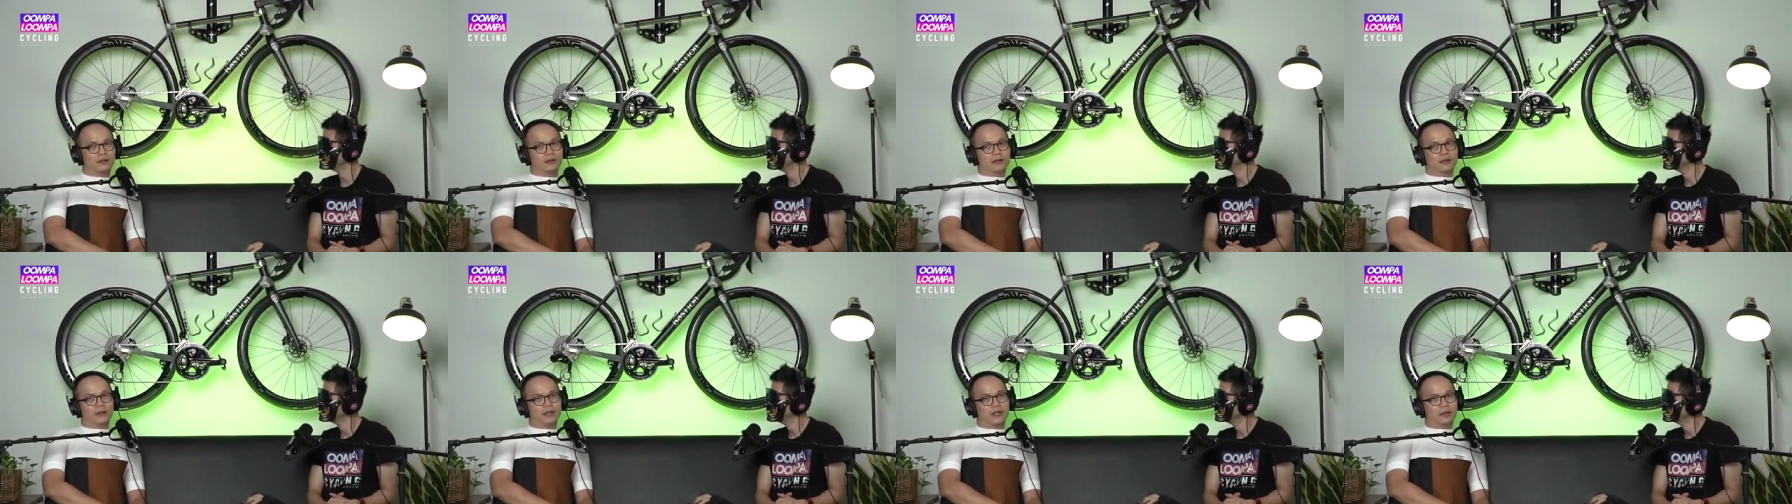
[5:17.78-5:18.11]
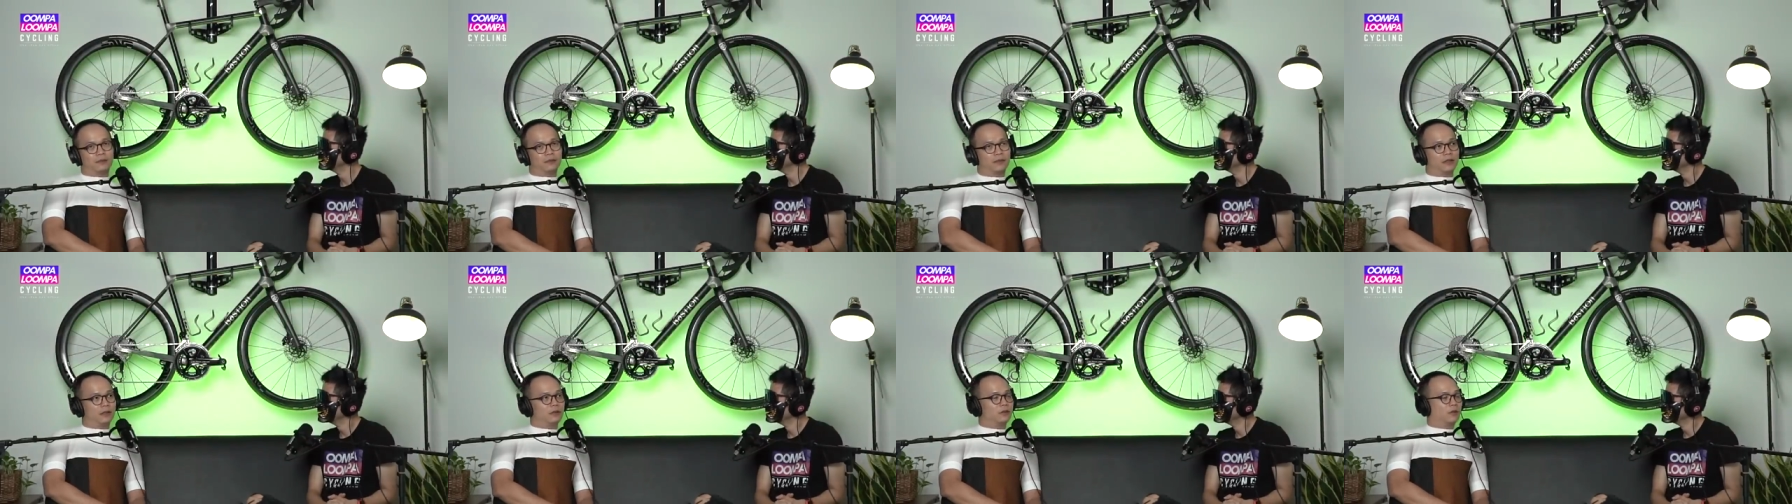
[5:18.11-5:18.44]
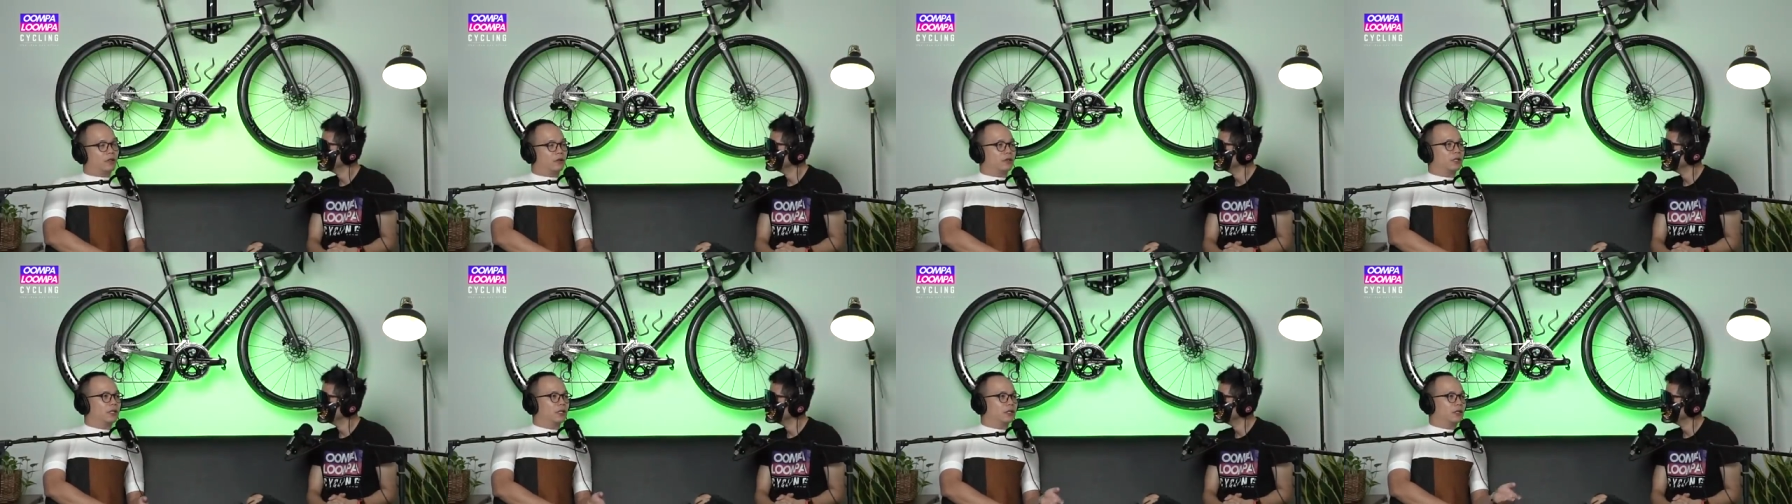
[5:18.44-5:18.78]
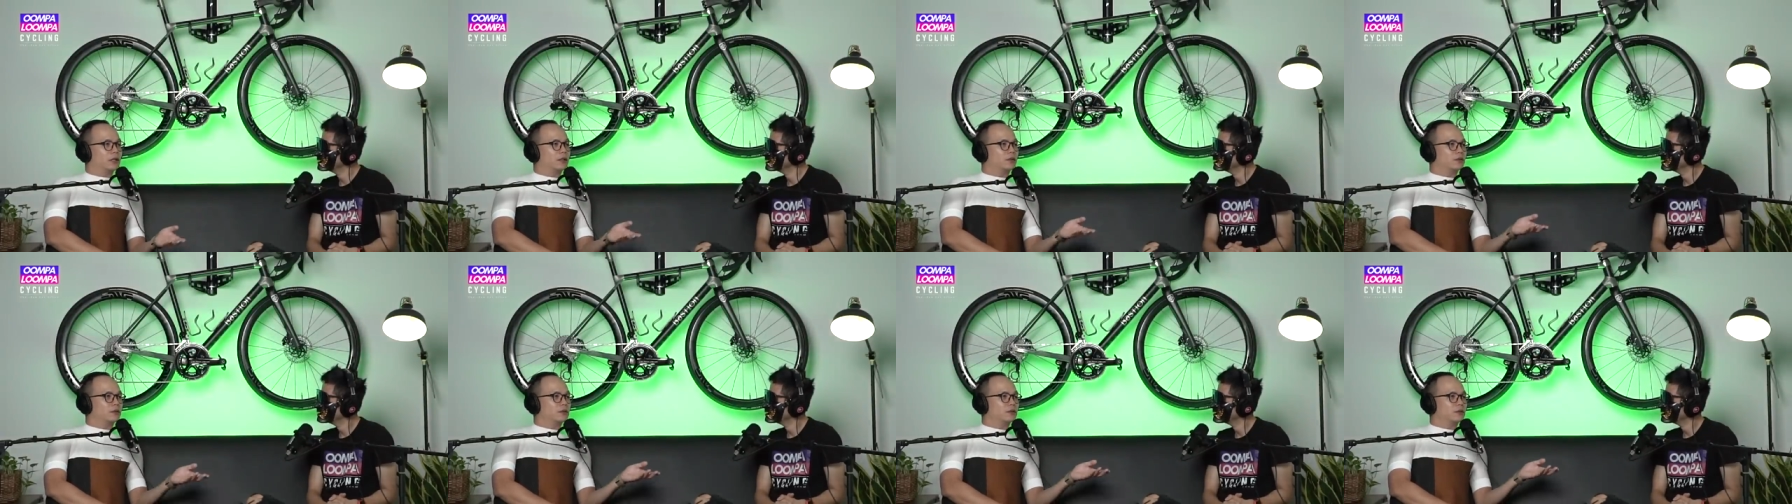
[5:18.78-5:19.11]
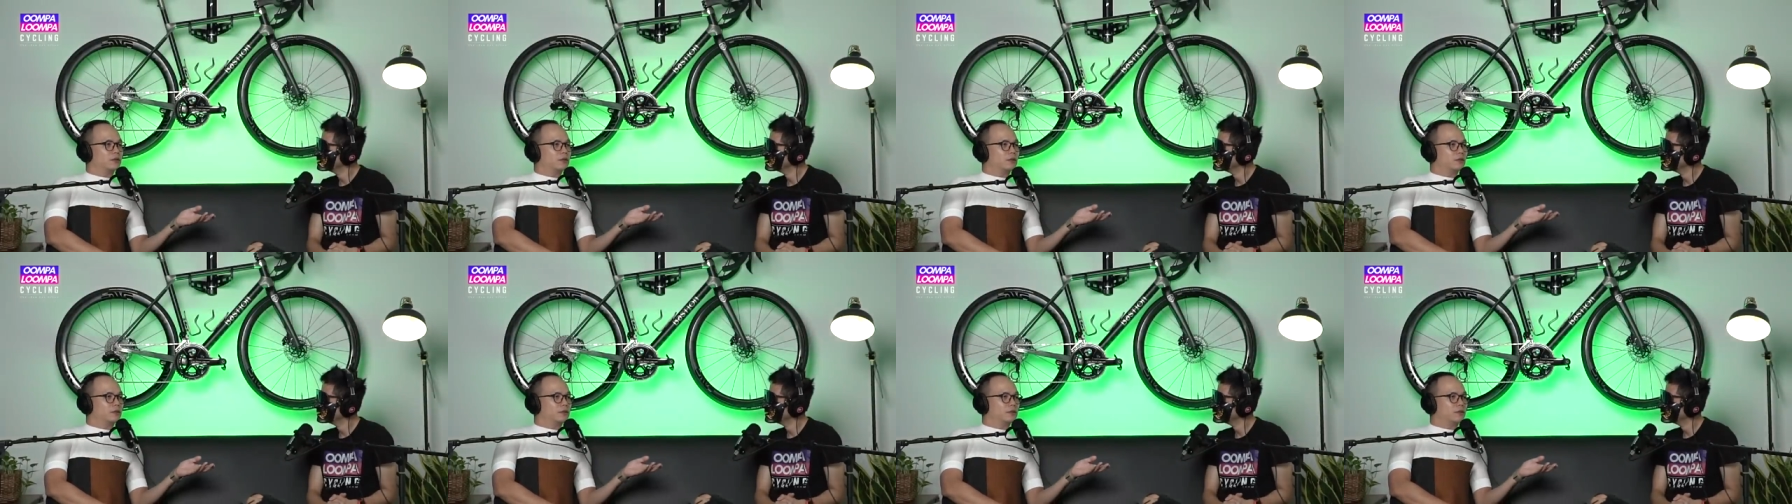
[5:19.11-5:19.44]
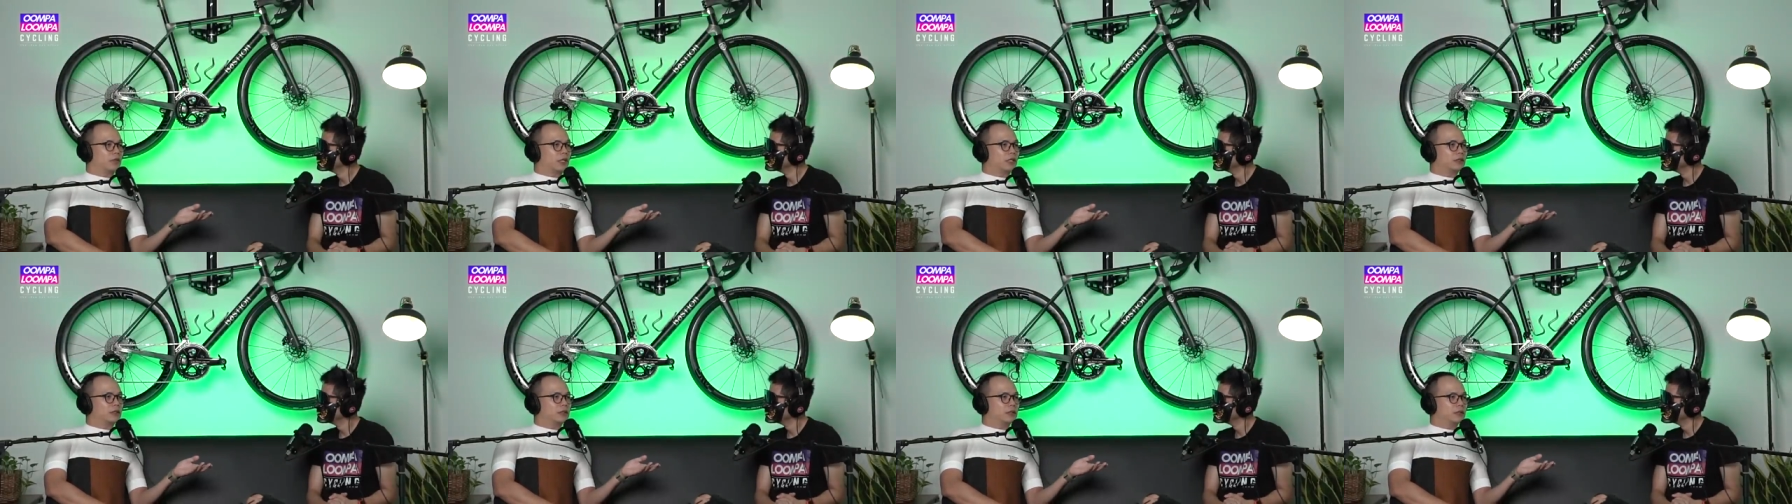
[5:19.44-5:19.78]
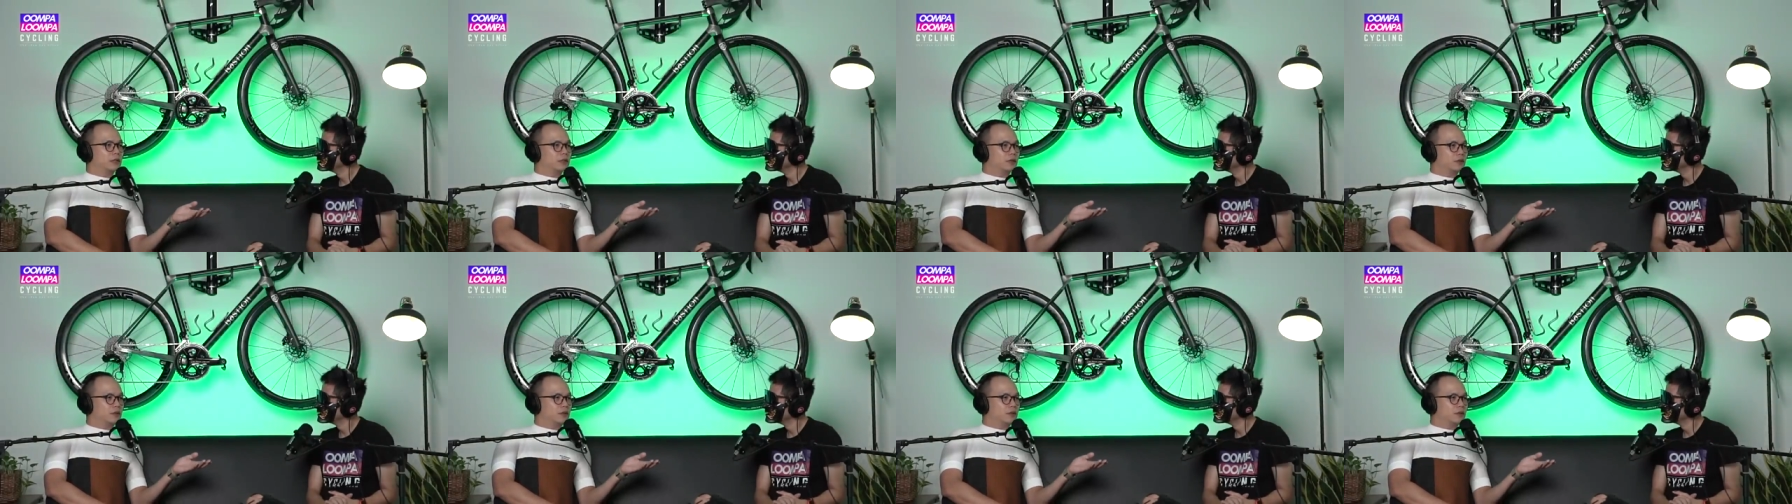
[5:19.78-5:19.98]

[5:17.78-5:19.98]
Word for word: I mean, okay, granted